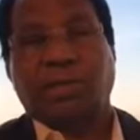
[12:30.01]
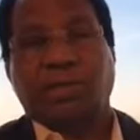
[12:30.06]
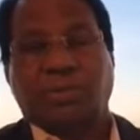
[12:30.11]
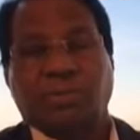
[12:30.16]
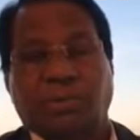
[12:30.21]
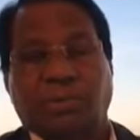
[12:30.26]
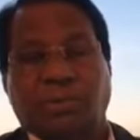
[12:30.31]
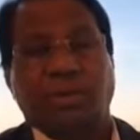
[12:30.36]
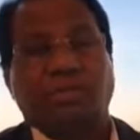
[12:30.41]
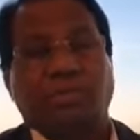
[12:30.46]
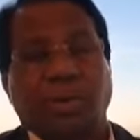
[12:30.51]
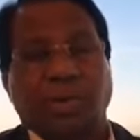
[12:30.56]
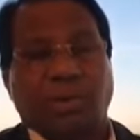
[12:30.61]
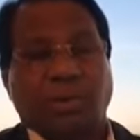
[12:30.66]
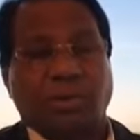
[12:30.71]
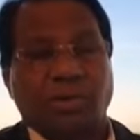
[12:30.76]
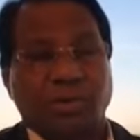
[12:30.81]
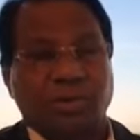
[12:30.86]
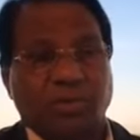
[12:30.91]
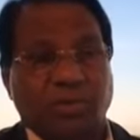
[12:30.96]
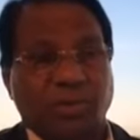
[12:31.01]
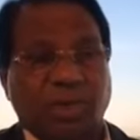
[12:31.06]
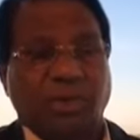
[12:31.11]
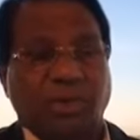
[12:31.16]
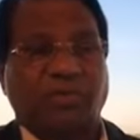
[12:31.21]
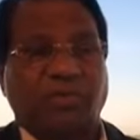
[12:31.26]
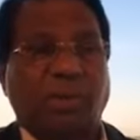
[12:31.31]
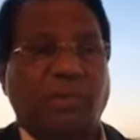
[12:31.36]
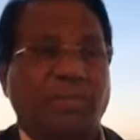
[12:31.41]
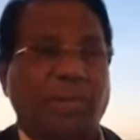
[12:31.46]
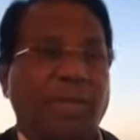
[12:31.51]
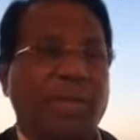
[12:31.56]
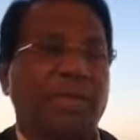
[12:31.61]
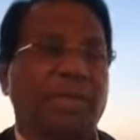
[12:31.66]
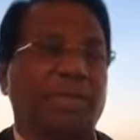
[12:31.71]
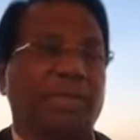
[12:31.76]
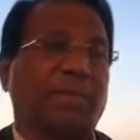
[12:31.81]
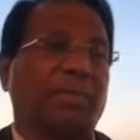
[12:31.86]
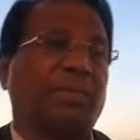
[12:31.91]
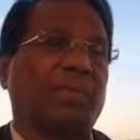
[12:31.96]
students but also their
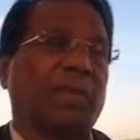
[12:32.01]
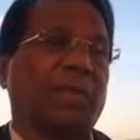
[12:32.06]
families,